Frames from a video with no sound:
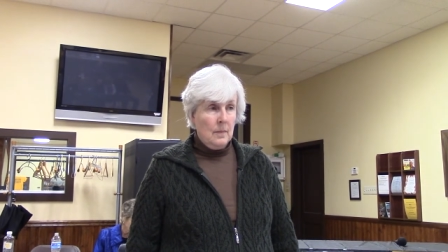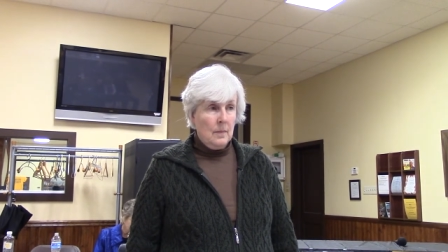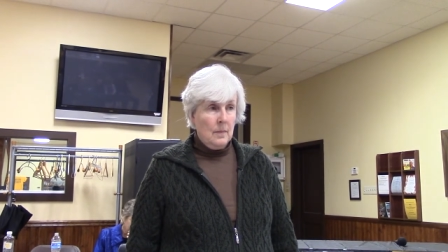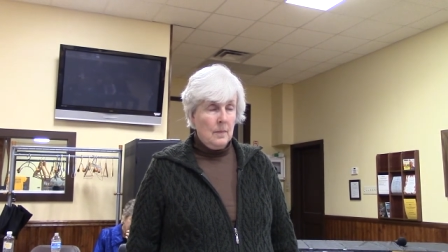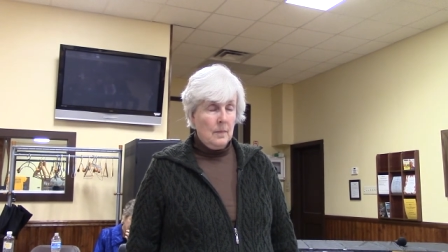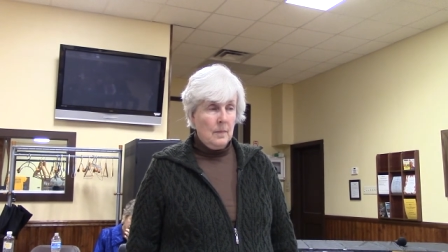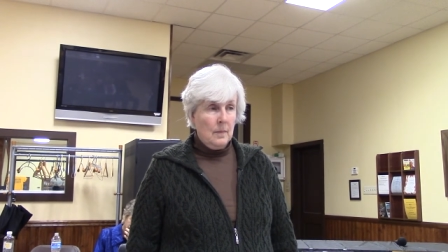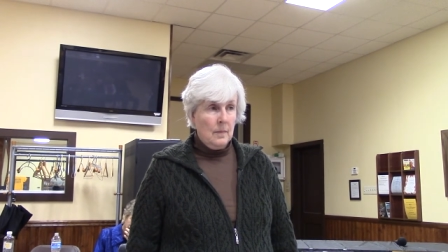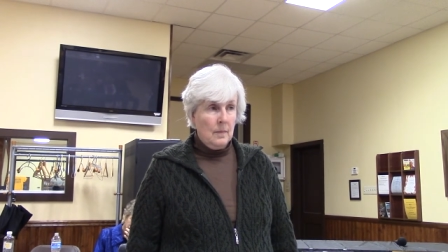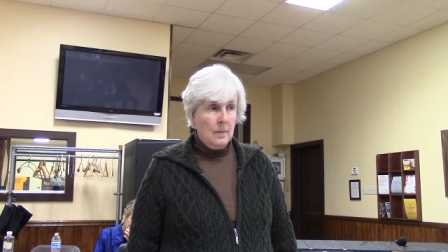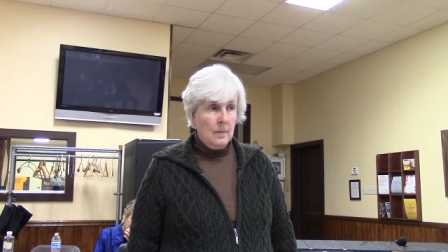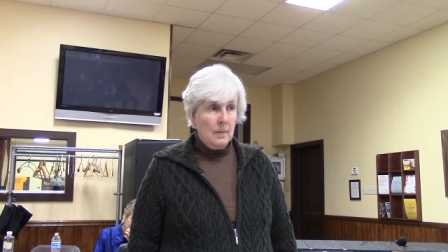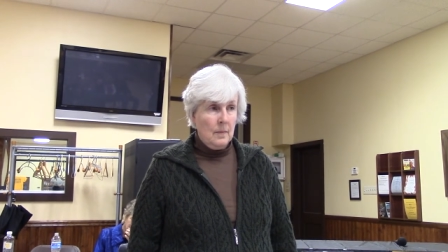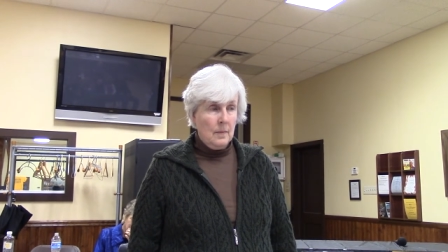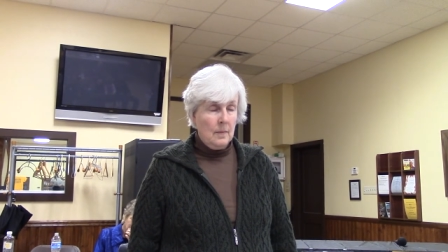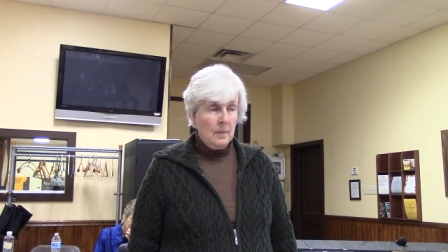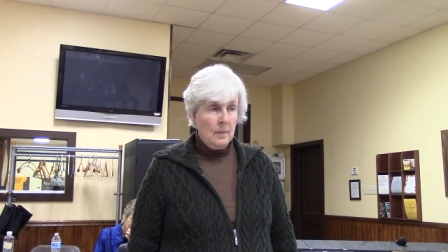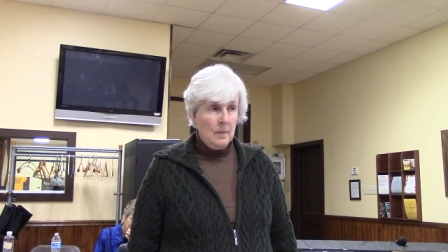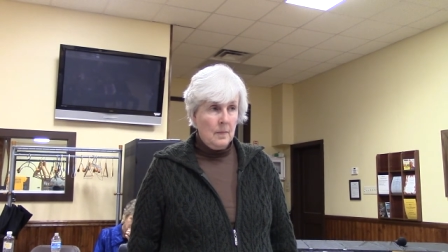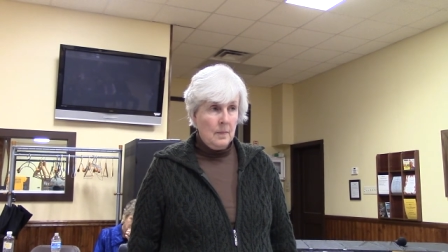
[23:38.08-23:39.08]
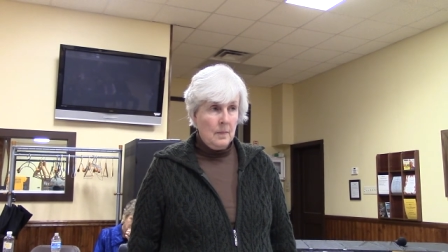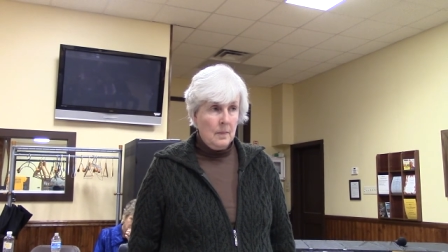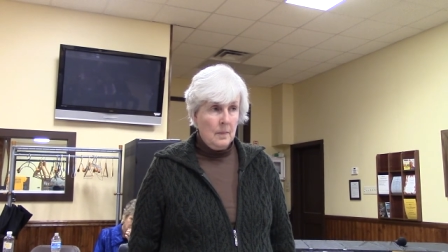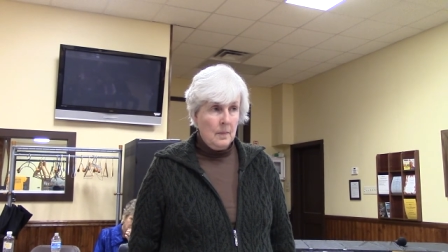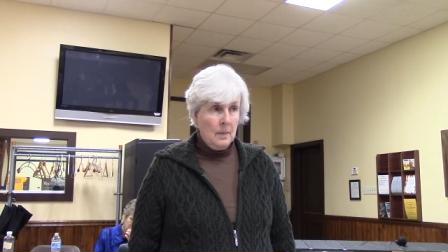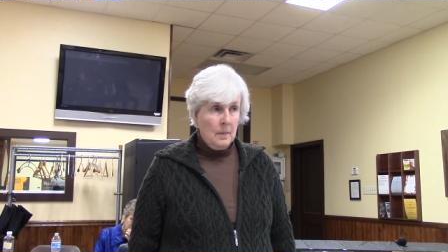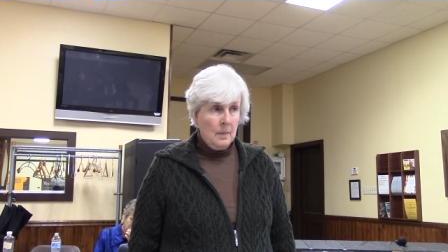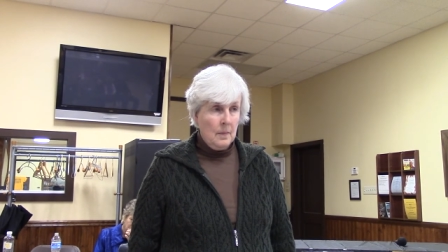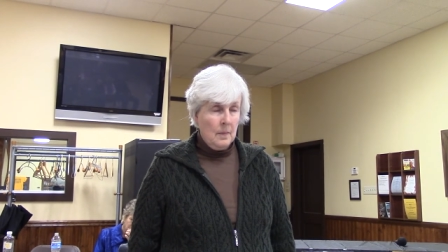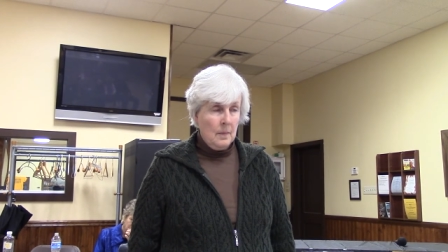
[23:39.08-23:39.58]
How do they sell that
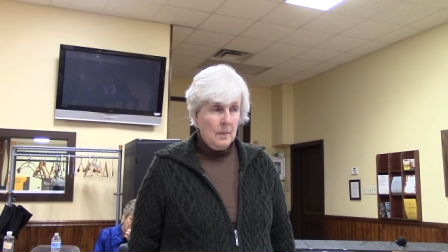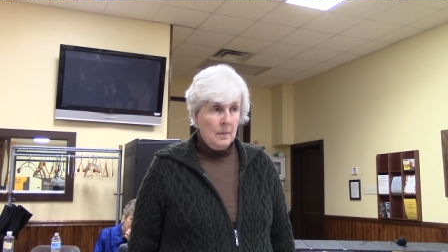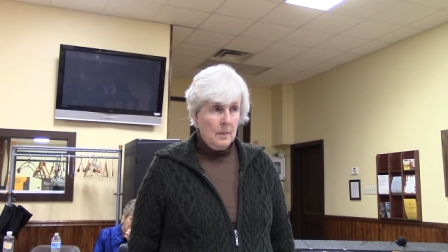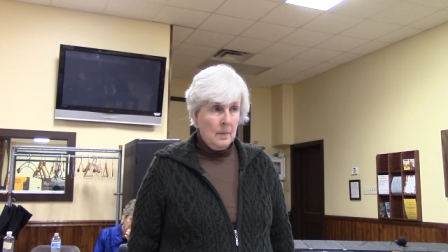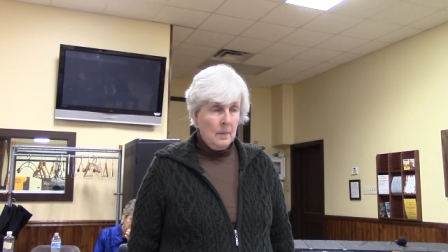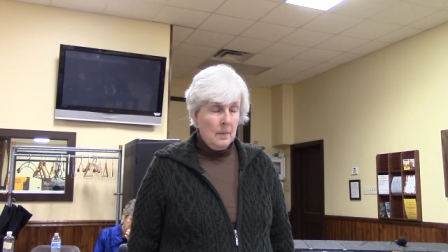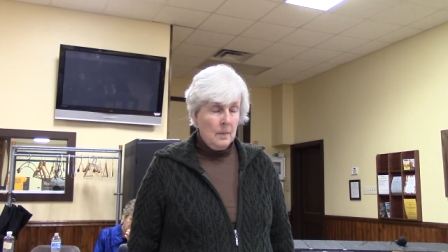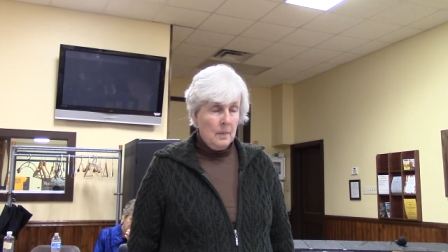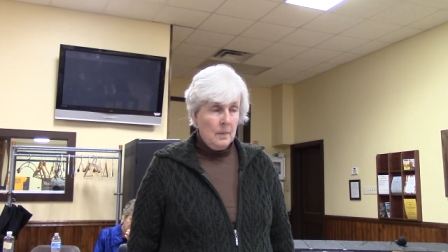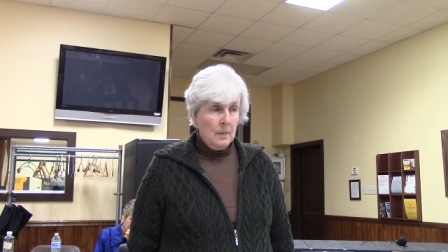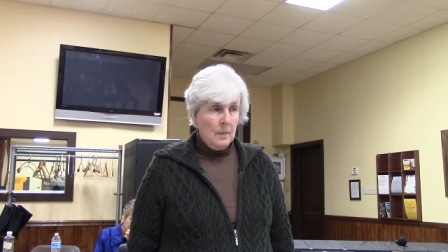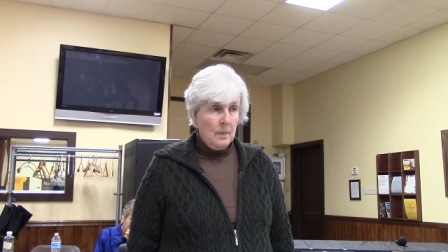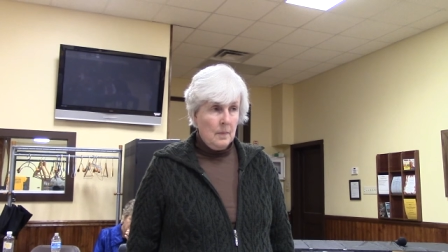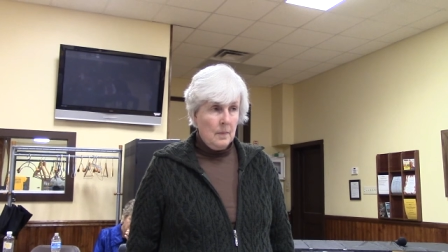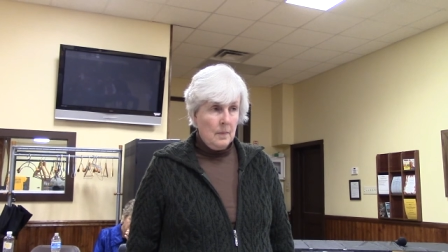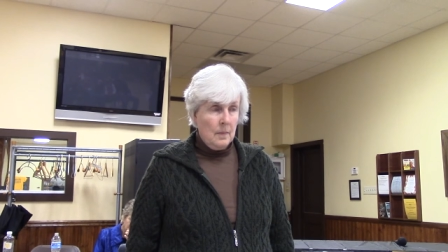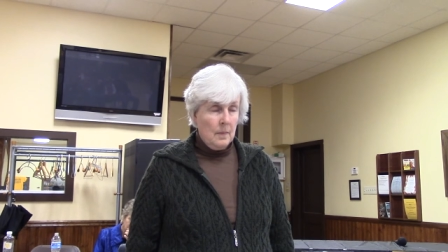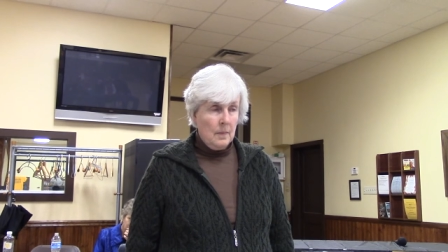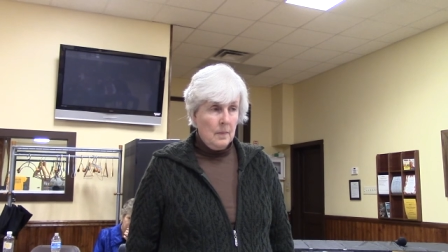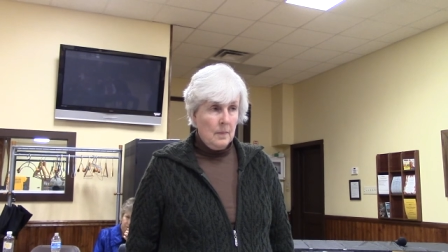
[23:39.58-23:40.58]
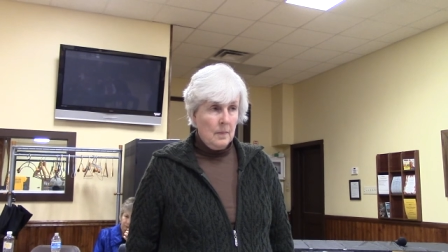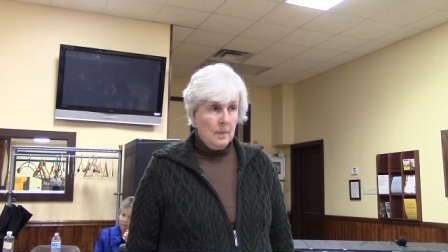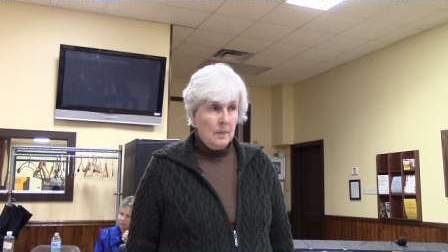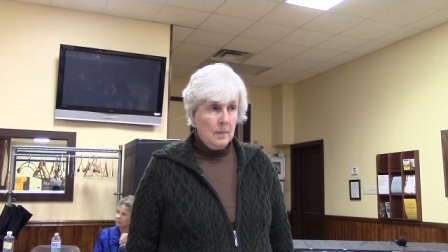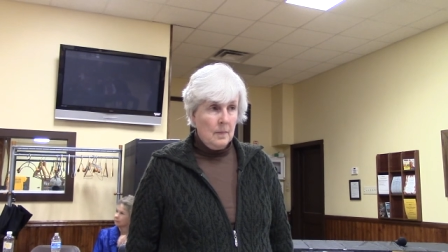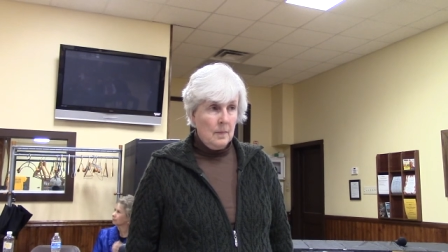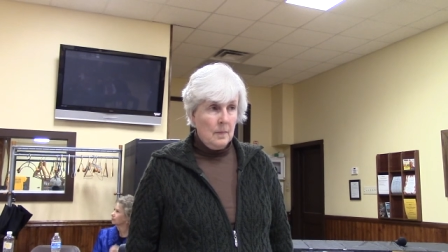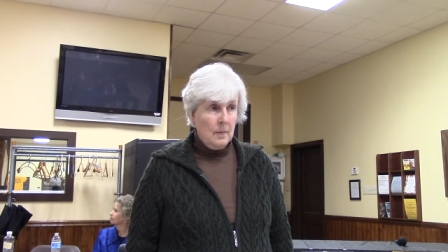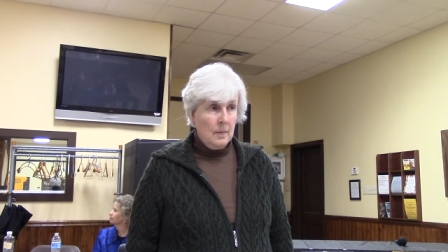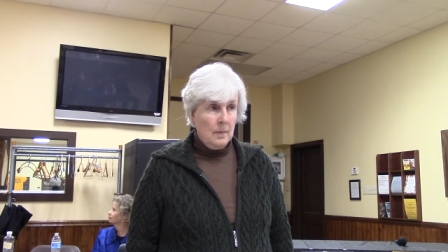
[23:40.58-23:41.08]
as something that they ought to be
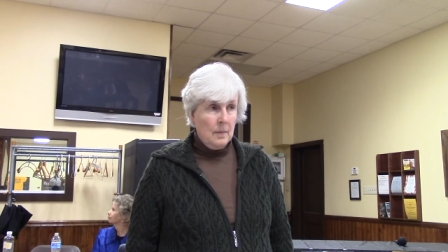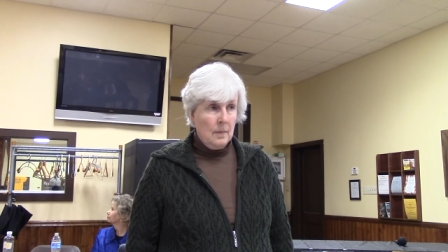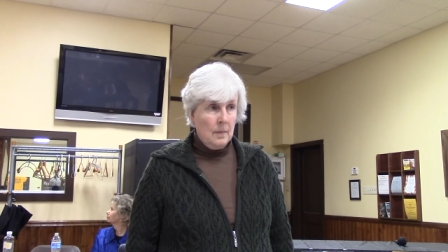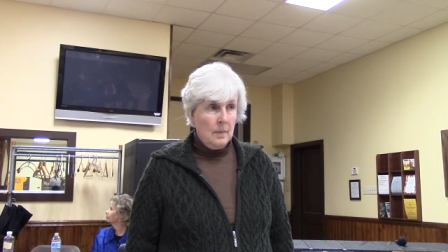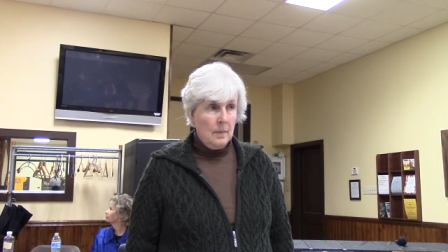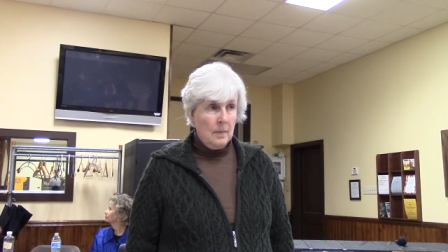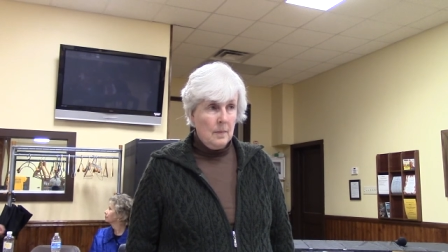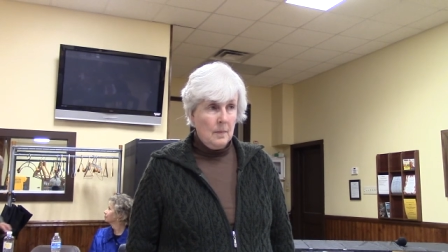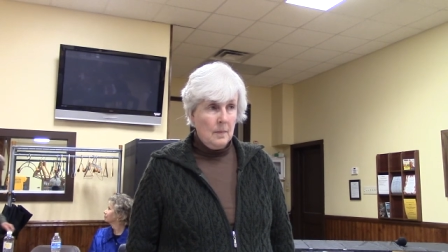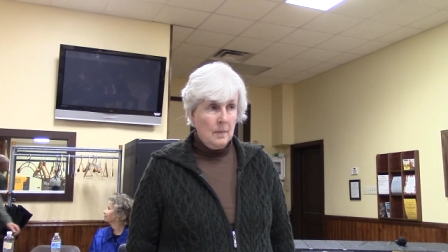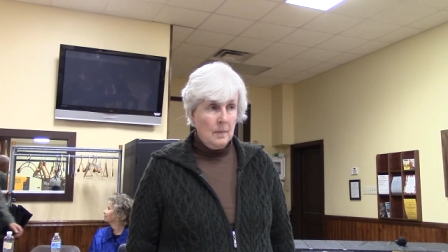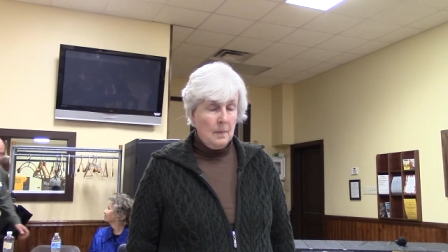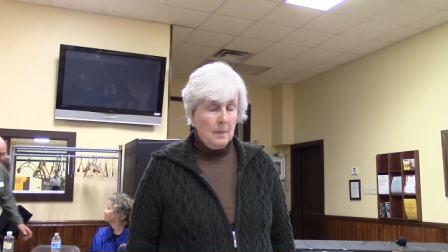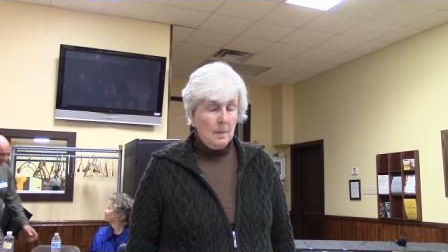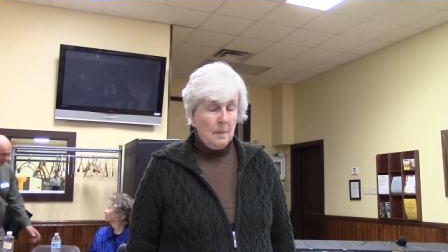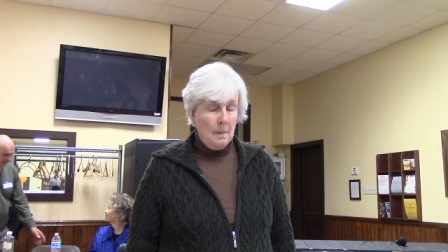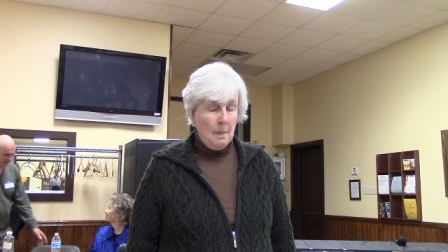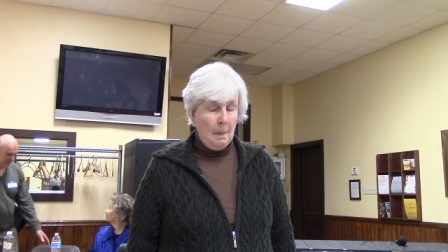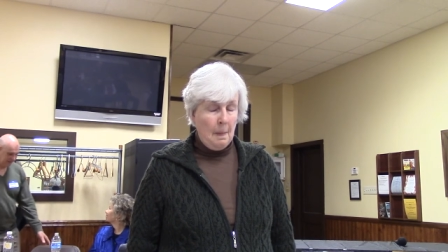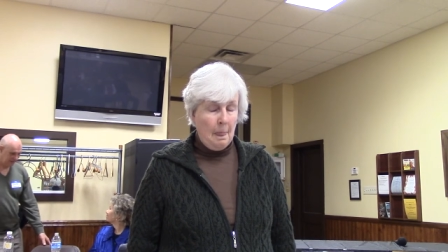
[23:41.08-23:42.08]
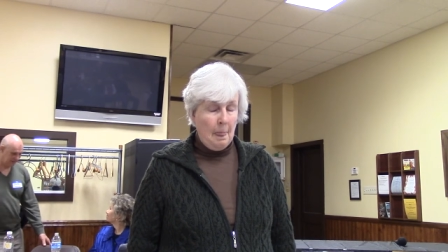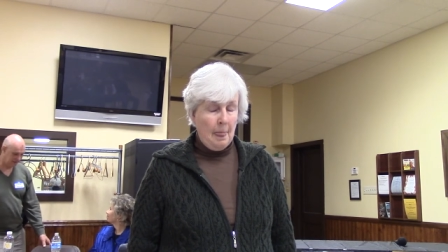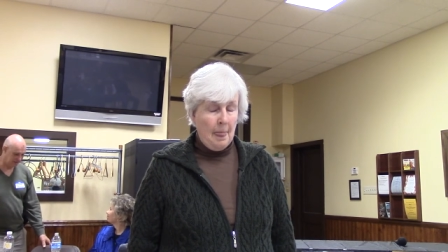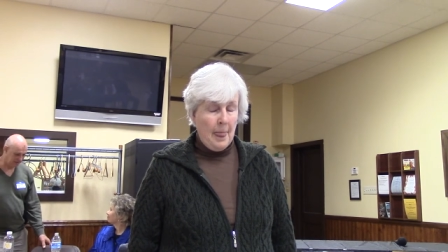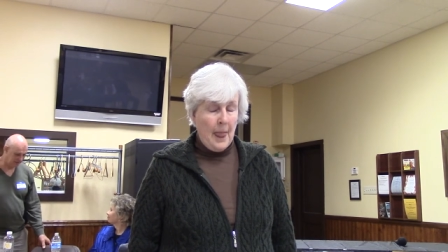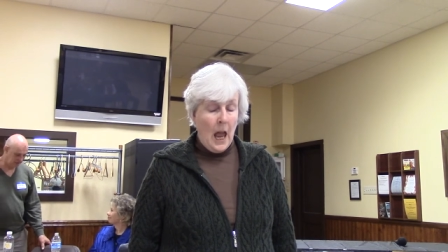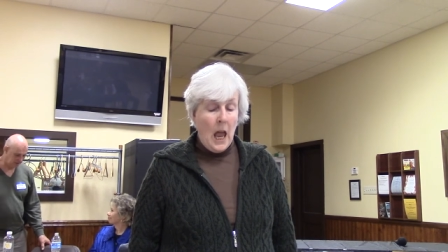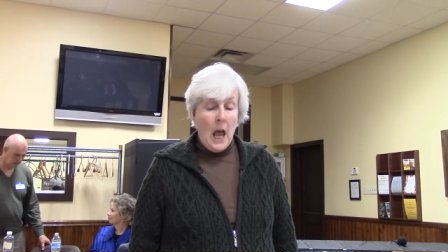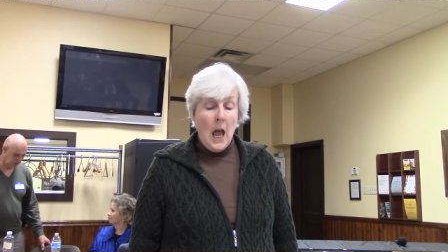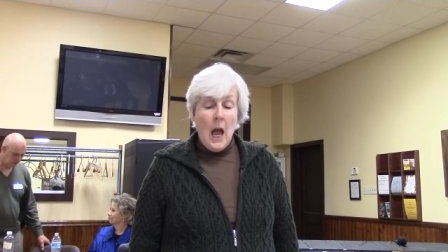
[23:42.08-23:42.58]
involved
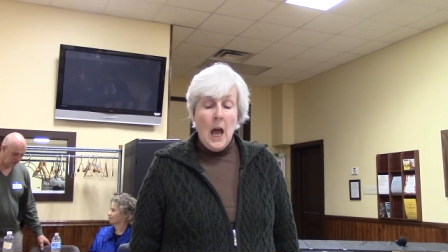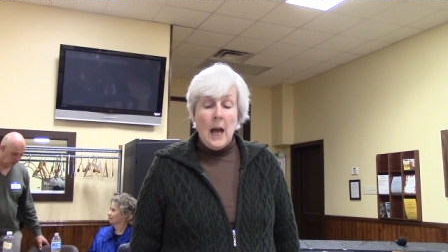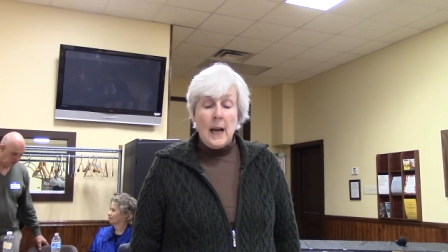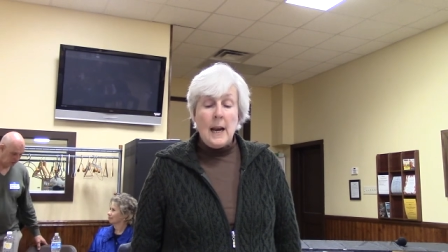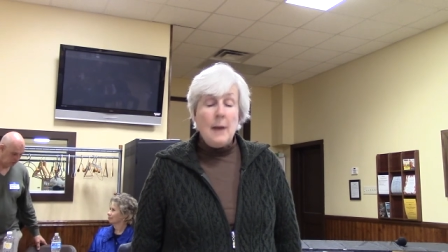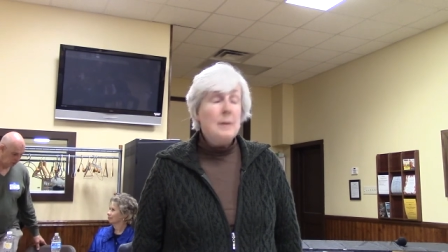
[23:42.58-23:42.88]
in?